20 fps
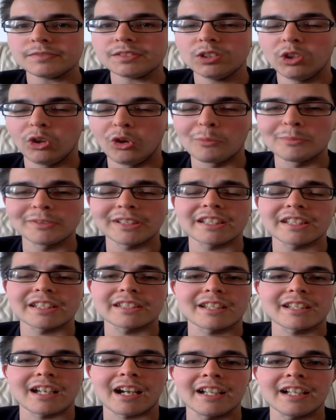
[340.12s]
Omen in the
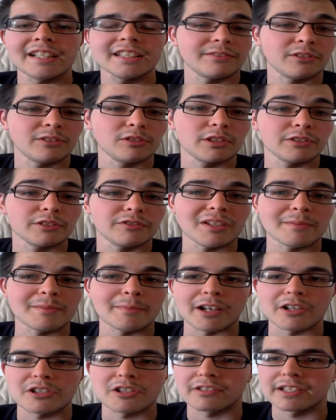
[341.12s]
Sky. It's a really good theme,
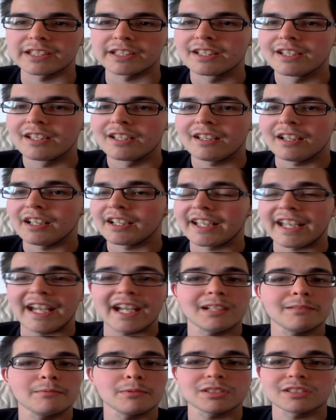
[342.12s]
actually.
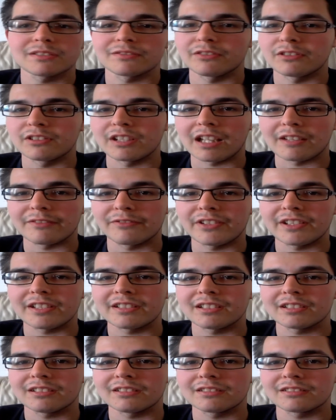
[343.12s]
Again, wasn't really that
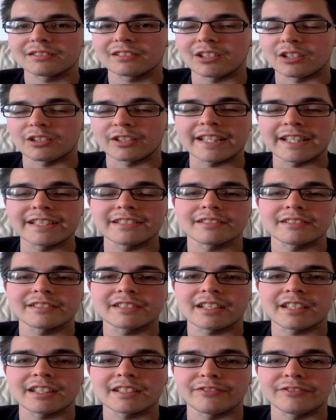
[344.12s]
keen on
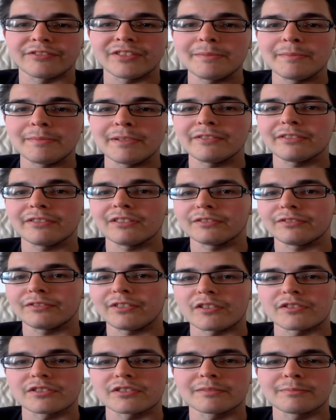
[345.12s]
the theme either at
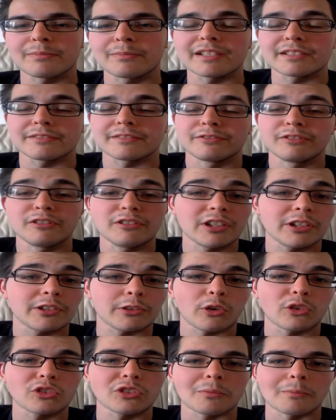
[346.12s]
first, but it's really
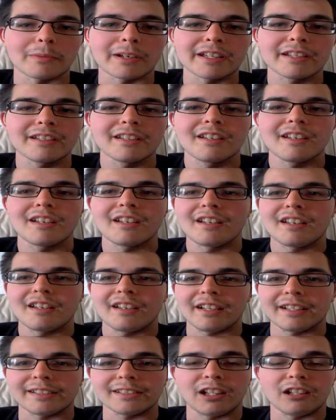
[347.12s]
grown on me,
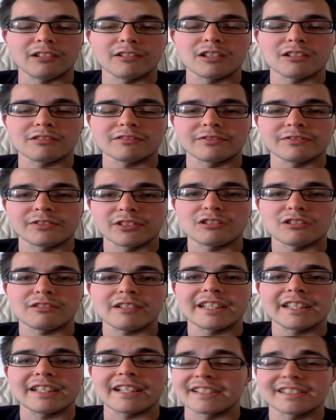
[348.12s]
and I really
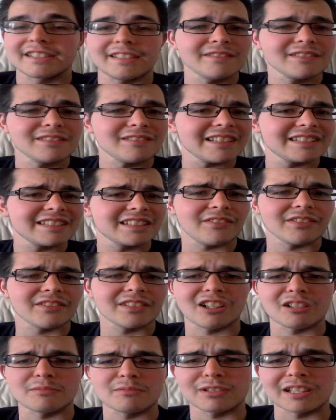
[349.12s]
like it. It sounds like something
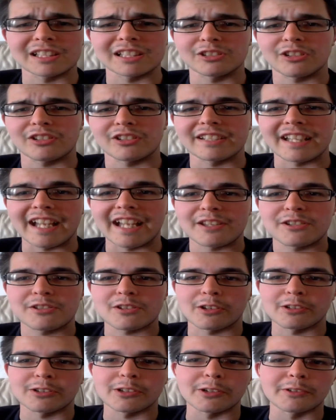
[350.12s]
out of like Sonic the
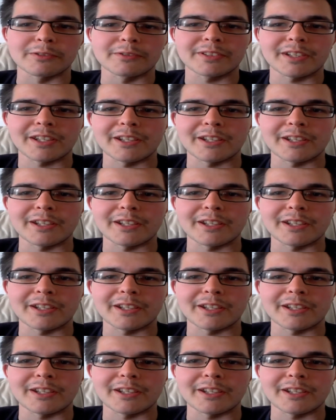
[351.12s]
Hedgehog, though,